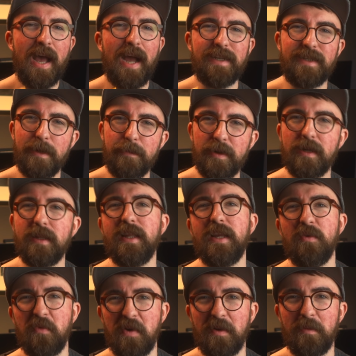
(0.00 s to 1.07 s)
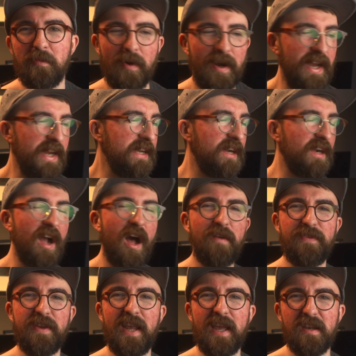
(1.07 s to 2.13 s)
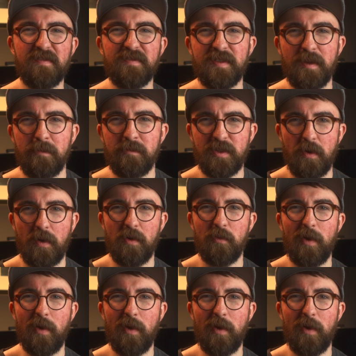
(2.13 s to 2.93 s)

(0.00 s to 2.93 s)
I typically will bring a coffee kit of some sort,